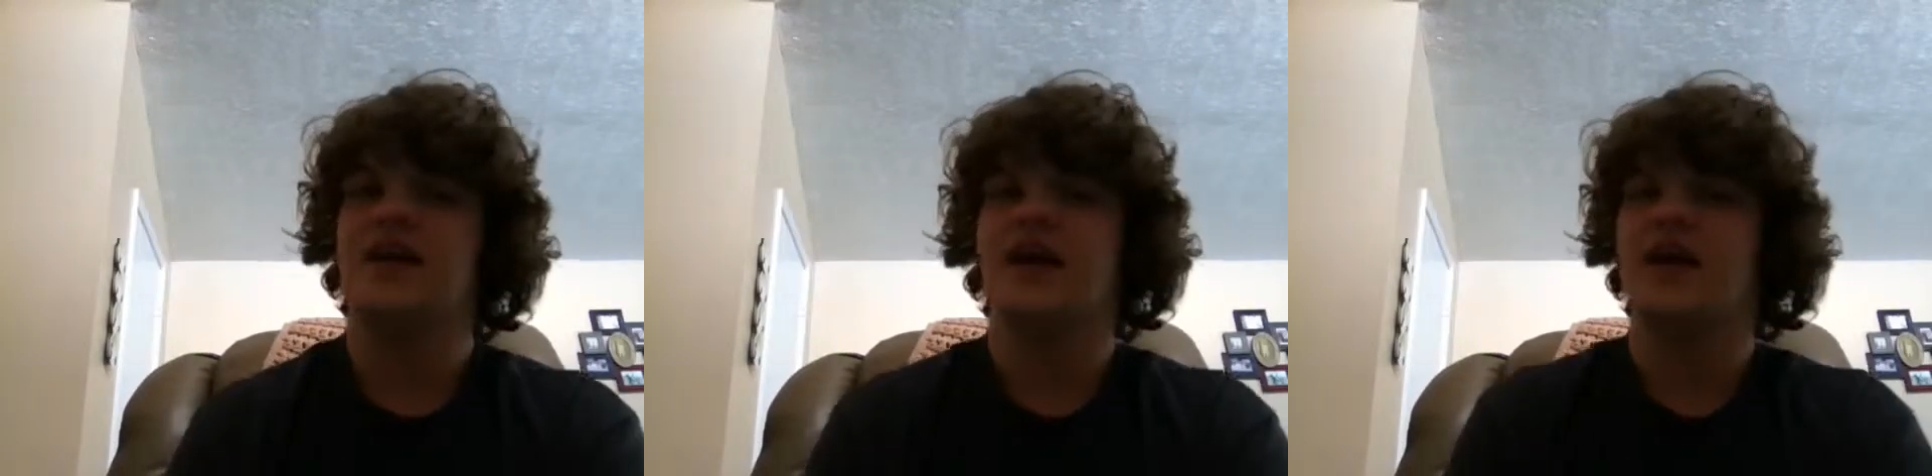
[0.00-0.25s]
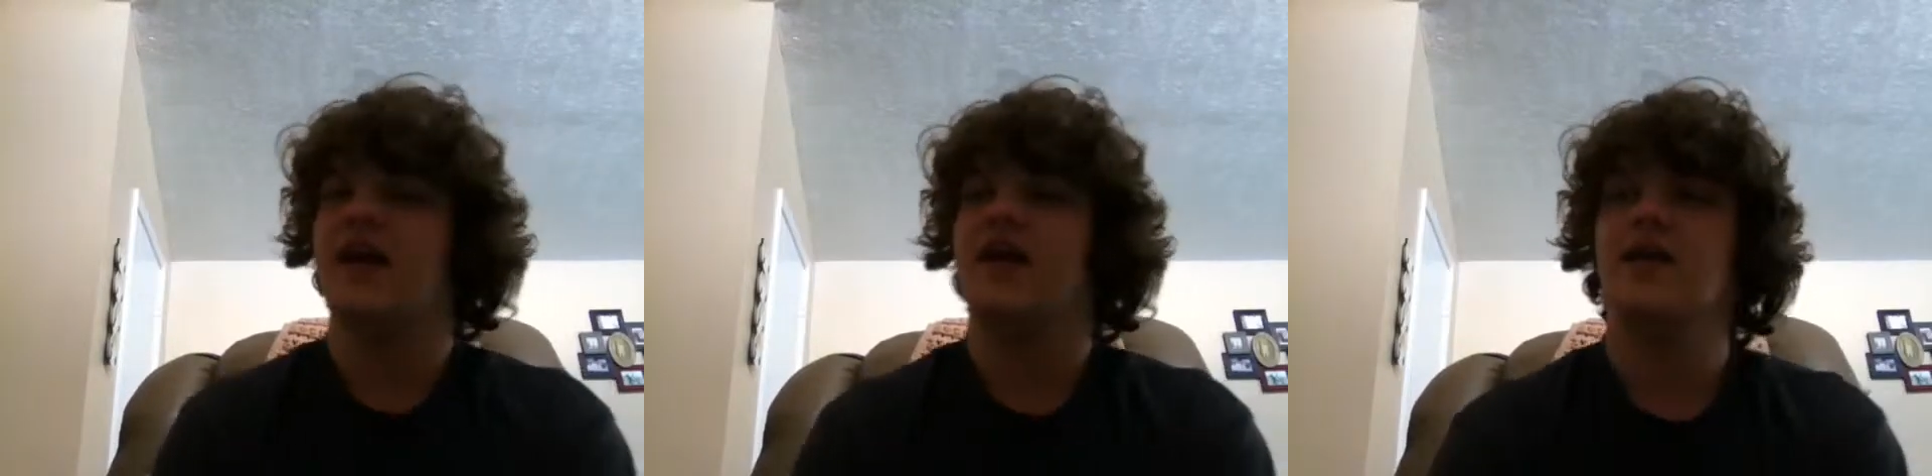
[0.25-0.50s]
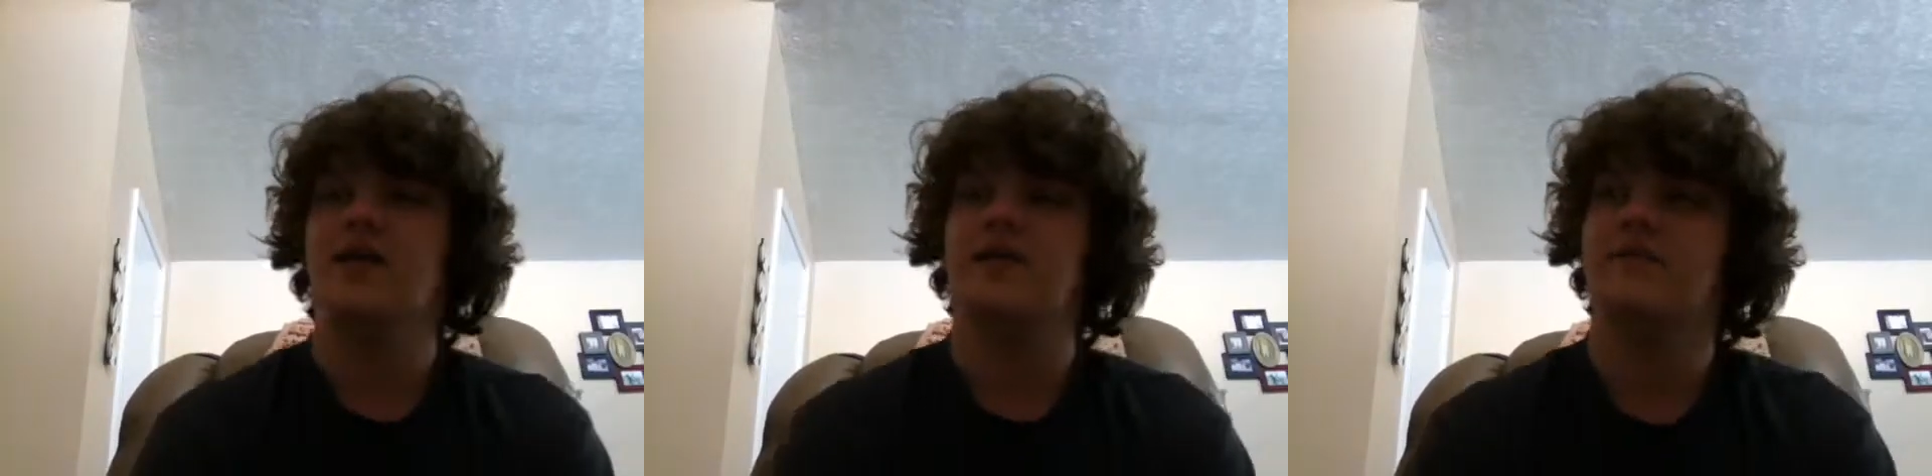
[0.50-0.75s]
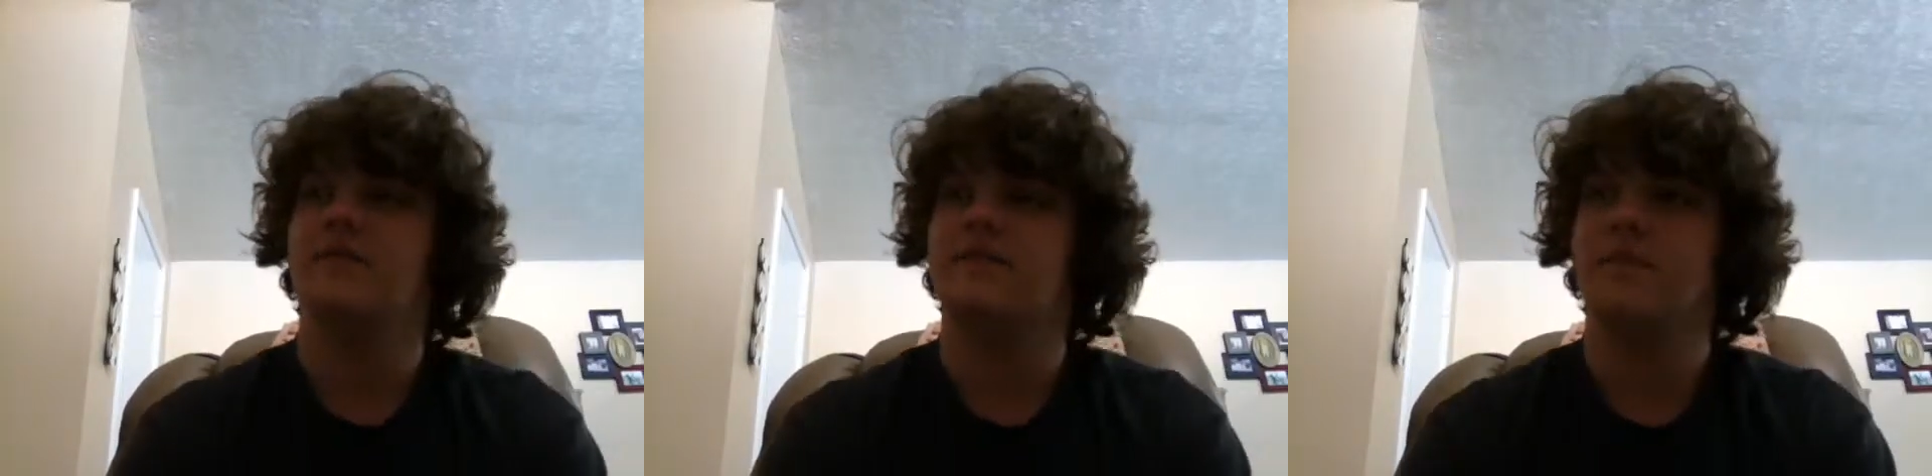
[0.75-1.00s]

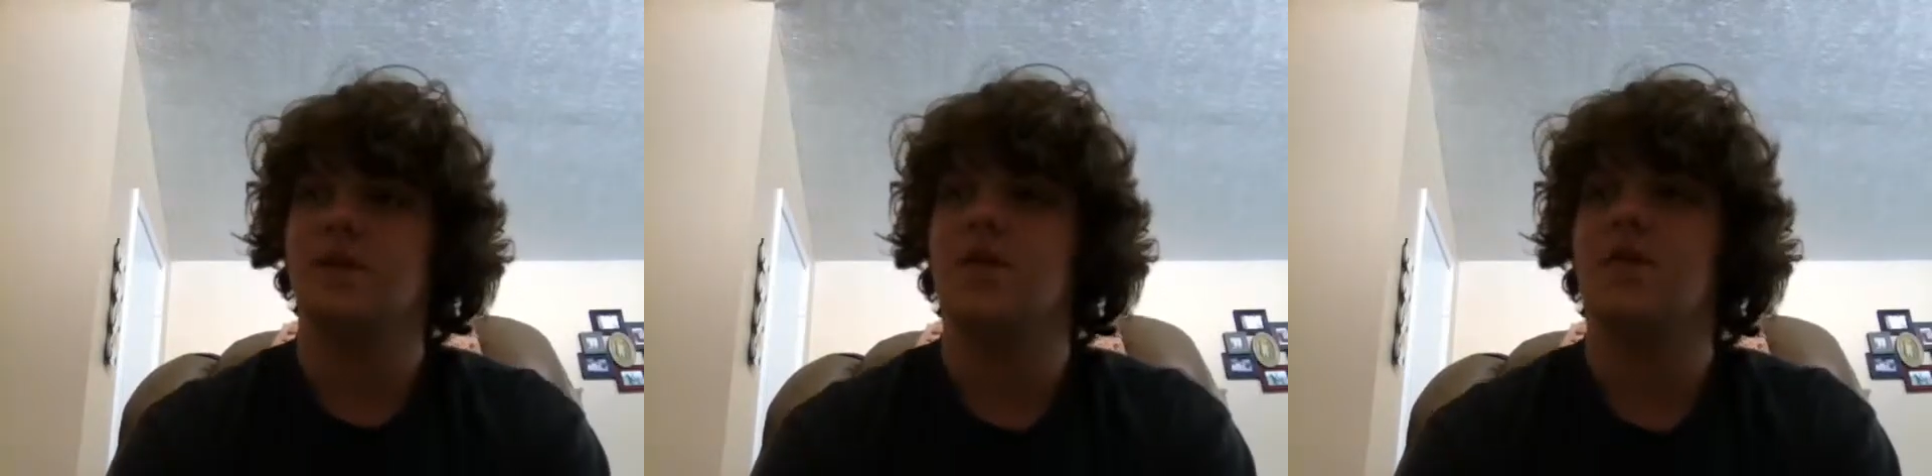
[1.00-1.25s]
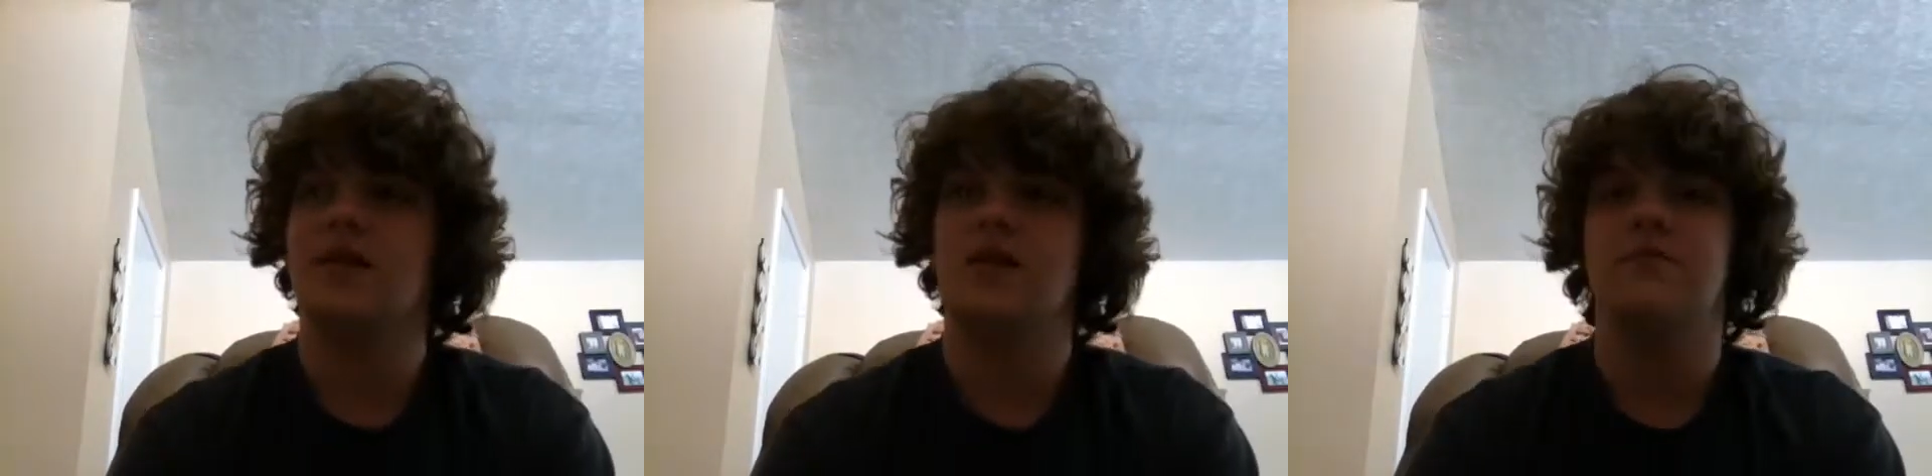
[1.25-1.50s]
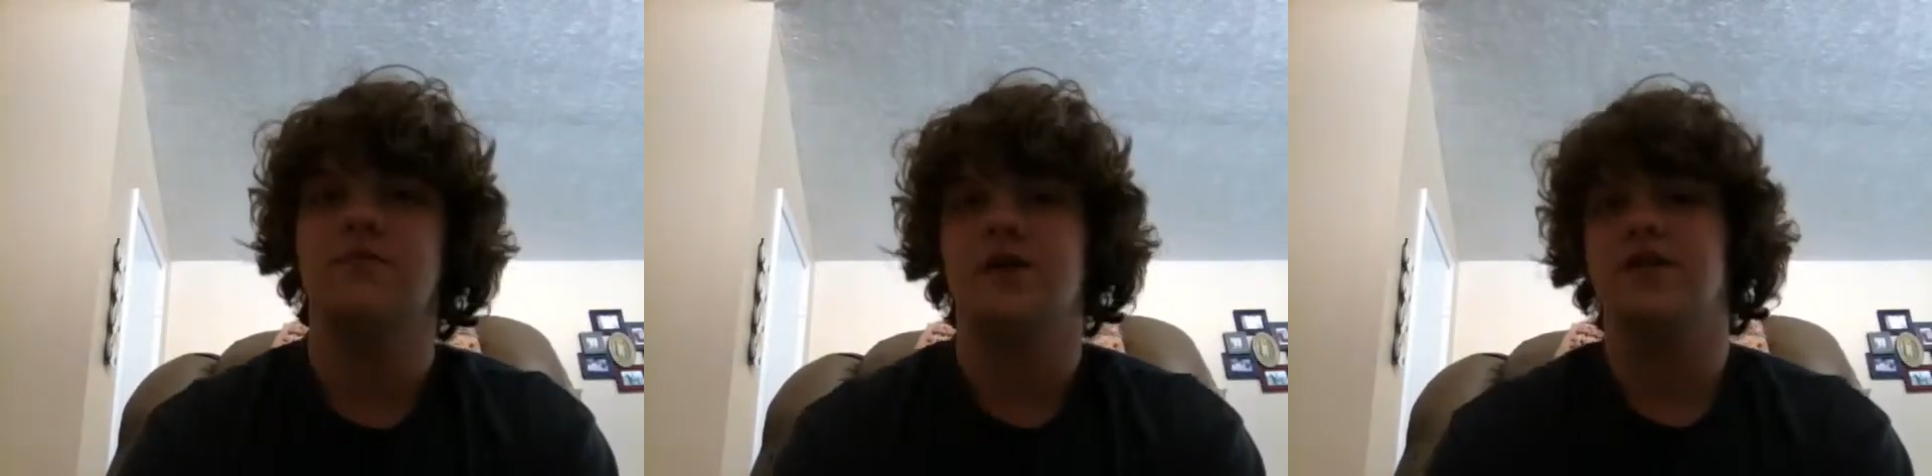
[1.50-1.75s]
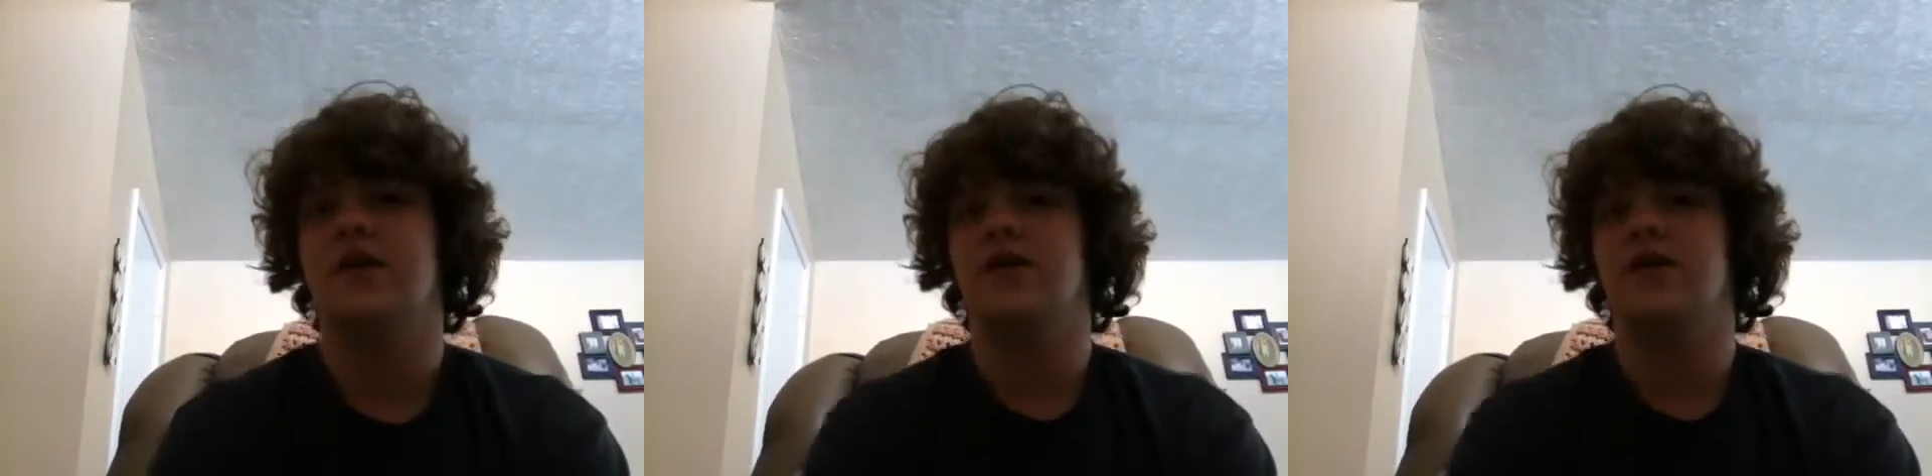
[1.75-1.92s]
And my little brother